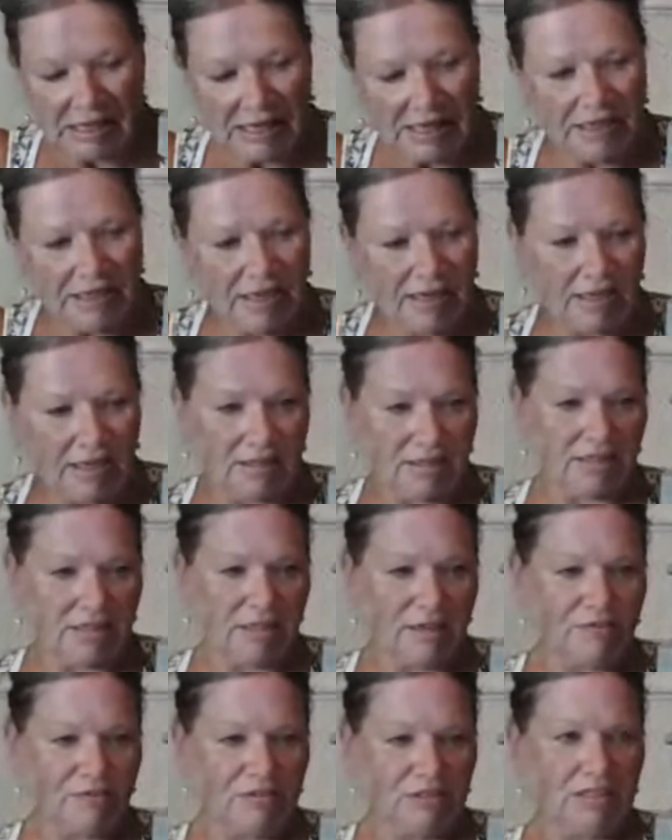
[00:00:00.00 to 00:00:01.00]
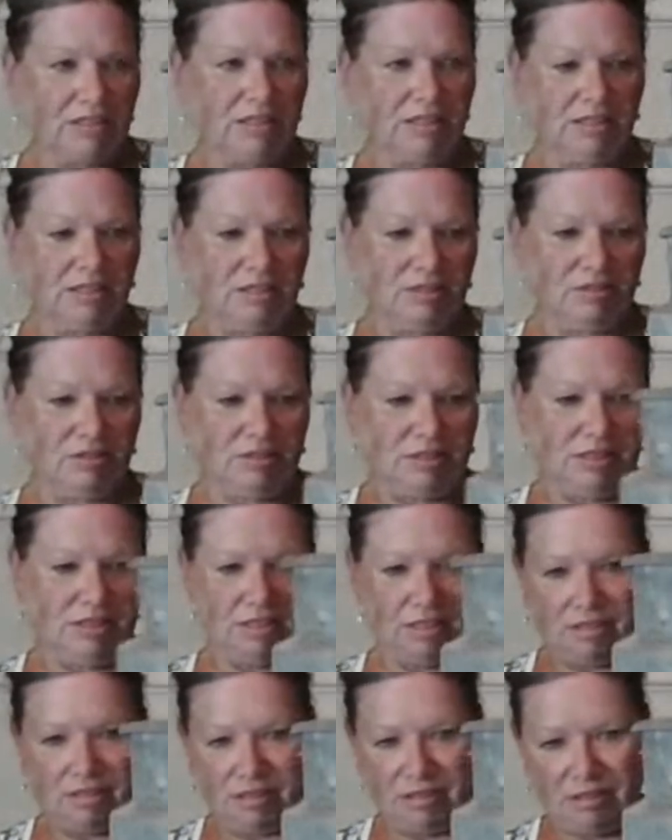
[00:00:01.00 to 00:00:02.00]
Yeah, it's definitely a
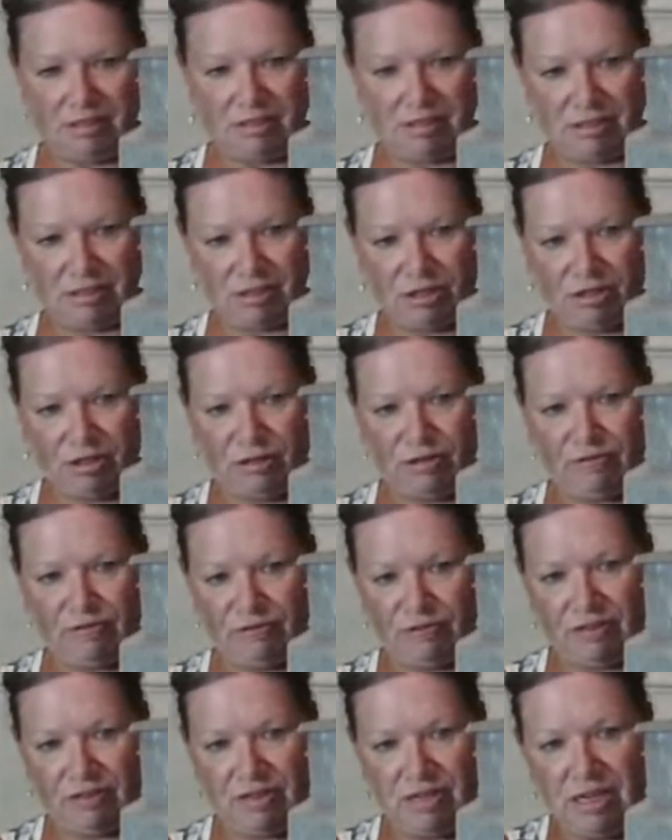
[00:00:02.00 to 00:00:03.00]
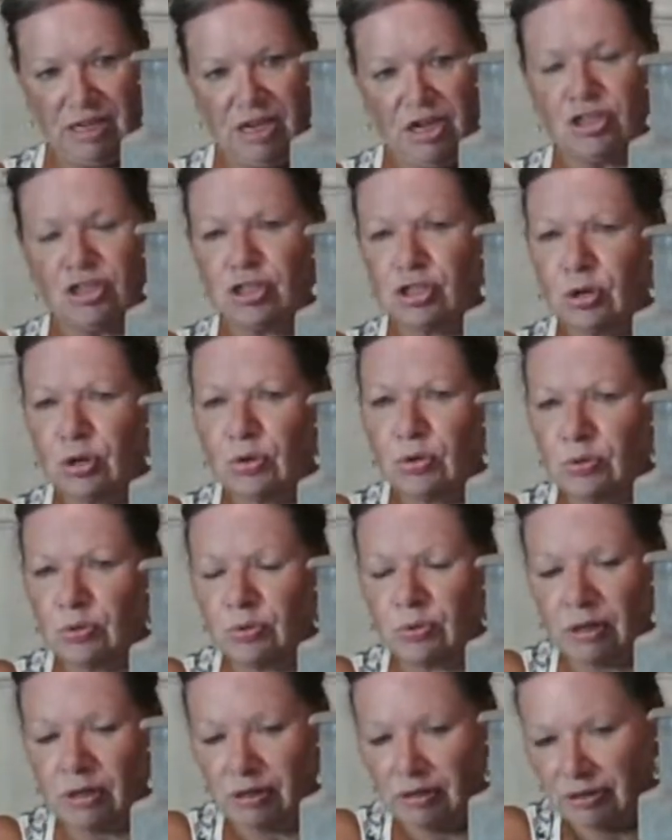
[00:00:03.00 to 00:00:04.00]
learning curve.
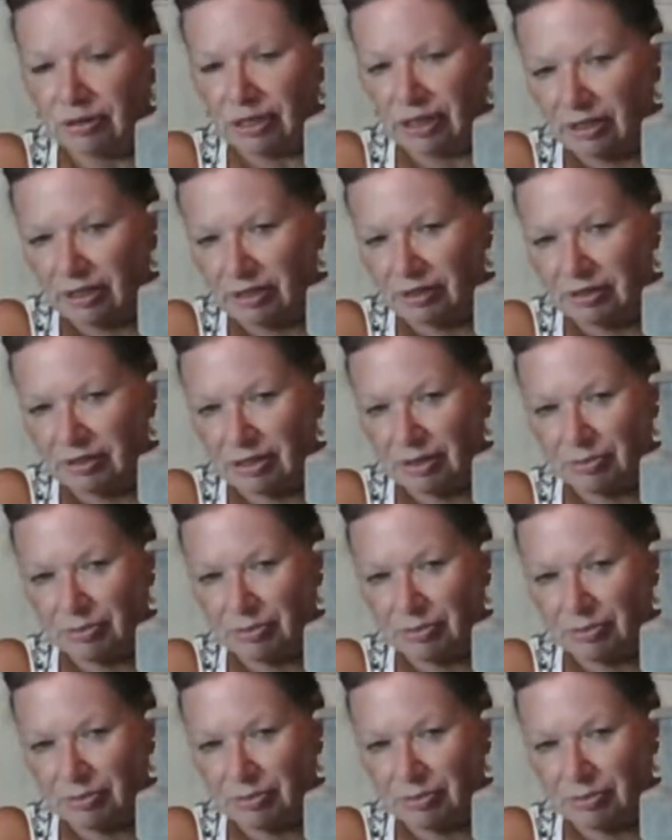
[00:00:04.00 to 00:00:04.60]
So, okay, because I